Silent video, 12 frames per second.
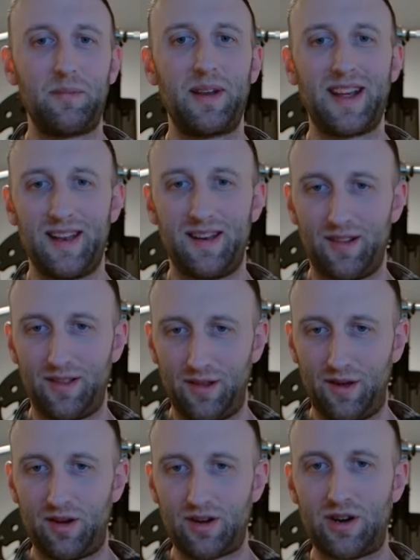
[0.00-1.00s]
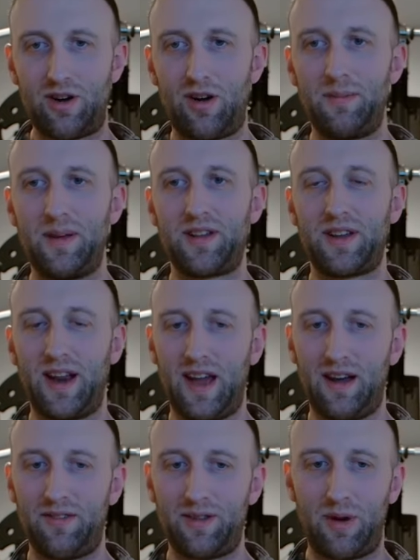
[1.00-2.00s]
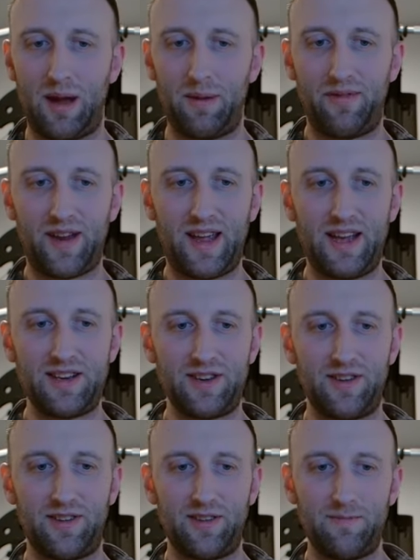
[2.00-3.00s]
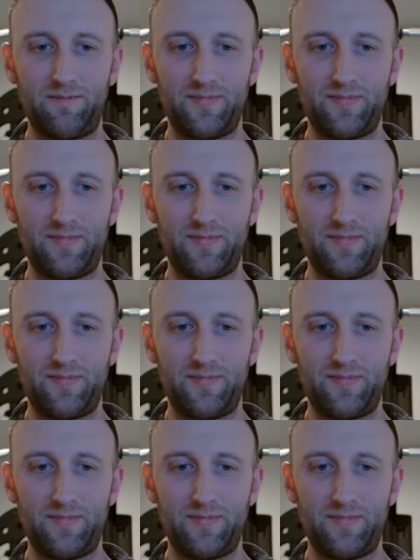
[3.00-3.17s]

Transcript: But again, long-term, it's going to have some ramifications.